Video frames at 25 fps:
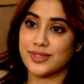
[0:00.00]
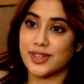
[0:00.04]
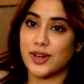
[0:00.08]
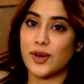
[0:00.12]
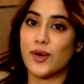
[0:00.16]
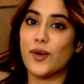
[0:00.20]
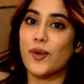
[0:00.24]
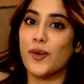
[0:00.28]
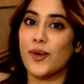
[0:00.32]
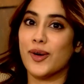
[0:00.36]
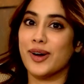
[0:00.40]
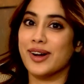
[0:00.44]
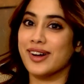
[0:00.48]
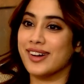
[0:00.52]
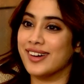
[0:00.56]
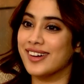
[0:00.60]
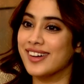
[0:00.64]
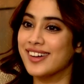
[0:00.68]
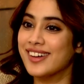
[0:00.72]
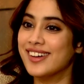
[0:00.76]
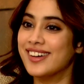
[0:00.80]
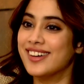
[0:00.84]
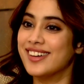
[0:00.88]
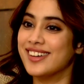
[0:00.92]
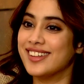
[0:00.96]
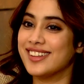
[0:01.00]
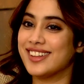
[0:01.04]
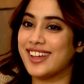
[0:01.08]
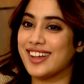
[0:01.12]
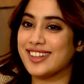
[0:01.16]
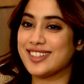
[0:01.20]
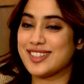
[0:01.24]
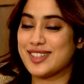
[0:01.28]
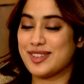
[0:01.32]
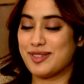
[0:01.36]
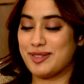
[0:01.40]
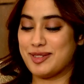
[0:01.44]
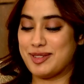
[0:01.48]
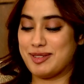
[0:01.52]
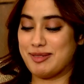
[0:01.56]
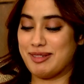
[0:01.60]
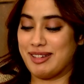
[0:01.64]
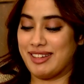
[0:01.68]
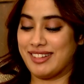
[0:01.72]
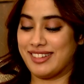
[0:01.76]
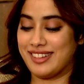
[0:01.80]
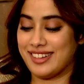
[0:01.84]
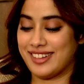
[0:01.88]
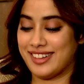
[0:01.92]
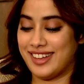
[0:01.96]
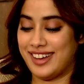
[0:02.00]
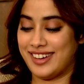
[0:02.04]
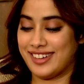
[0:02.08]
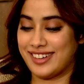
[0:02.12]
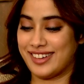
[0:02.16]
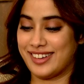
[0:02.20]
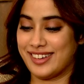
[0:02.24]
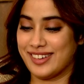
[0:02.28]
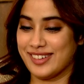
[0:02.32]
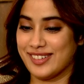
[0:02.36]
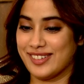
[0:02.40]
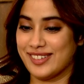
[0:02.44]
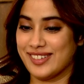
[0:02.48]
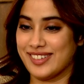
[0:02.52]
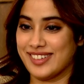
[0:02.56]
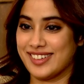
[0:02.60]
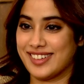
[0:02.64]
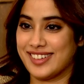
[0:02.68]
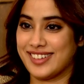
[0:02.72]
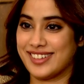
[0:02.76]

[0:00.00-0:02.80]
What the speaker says: Oh, that's so sweet. Thank you.